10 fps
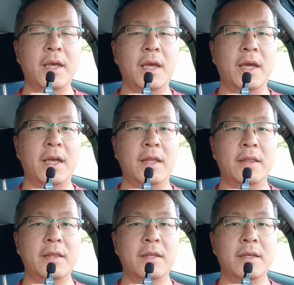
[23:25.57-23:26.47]

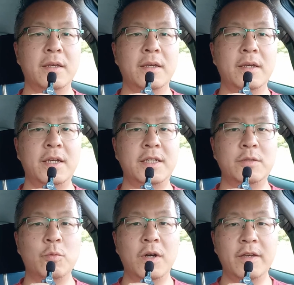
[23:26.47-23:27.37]
and
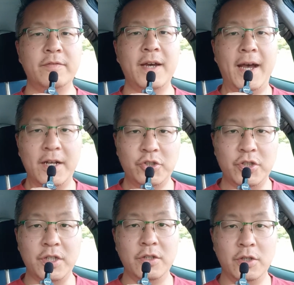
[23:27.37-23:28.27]
his wife
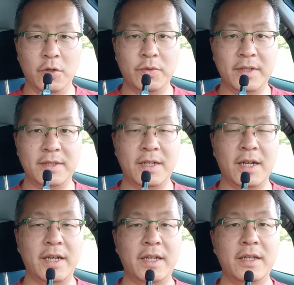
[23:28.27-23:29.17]
actually know this
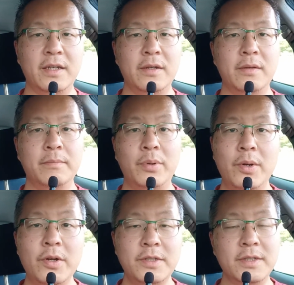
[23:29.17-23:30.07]
guy
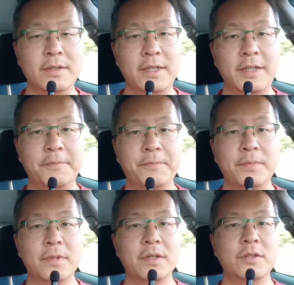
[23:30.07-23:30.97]
personally.
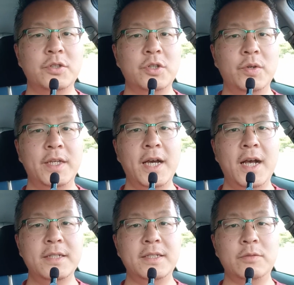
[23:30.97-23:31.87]
So he
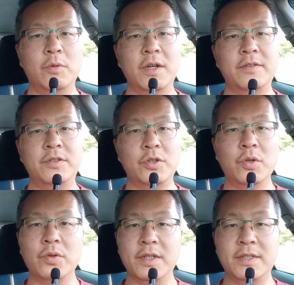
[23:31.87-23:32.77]
asked his wife to
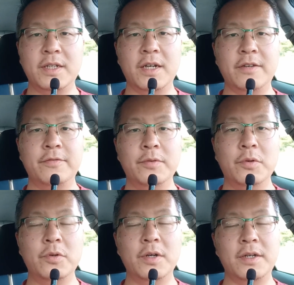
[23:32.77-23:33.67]
call this guy
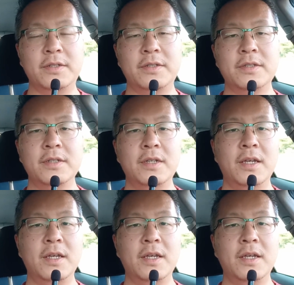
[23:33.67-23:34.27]
for us.